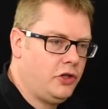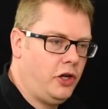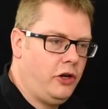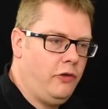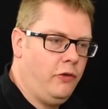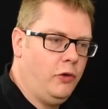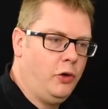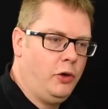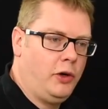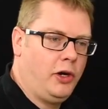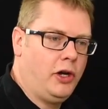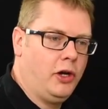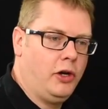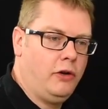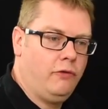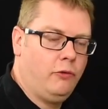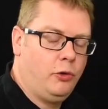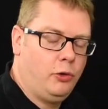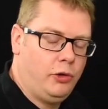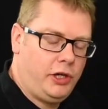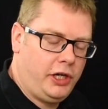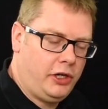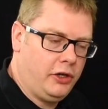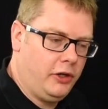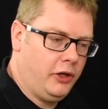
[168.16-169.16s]
So you've
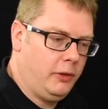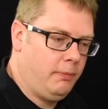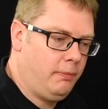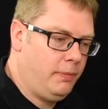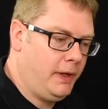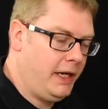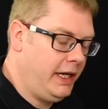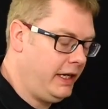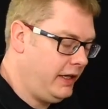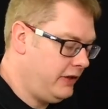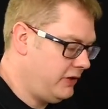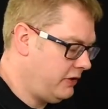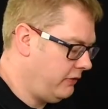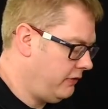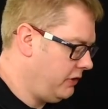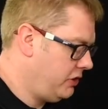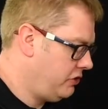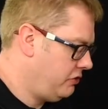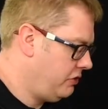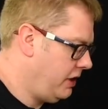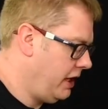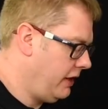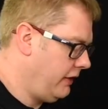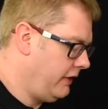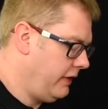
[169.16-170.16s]
already got the beginnings of a
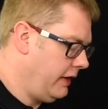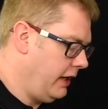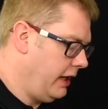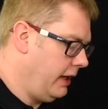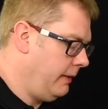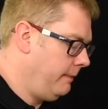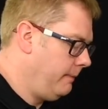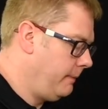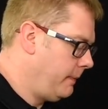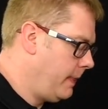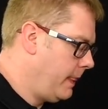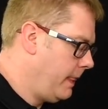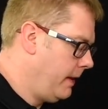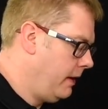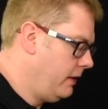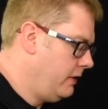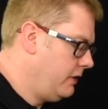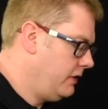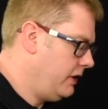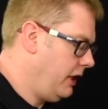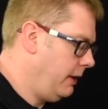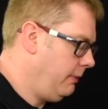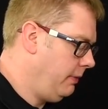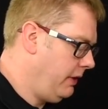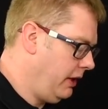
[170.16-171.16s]
track there.
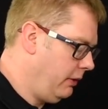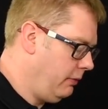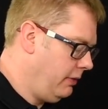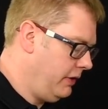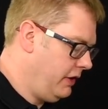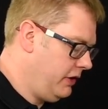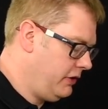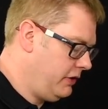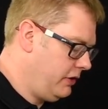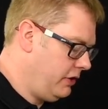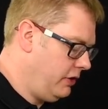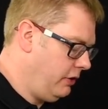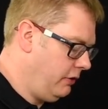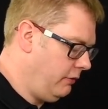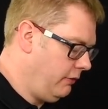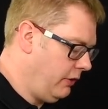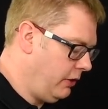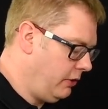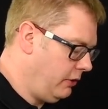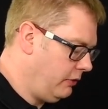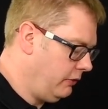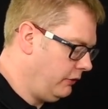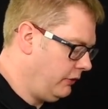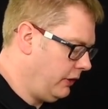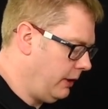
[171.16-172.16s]
Same thing with this new
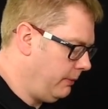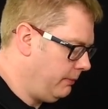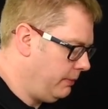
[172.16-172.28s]
vocal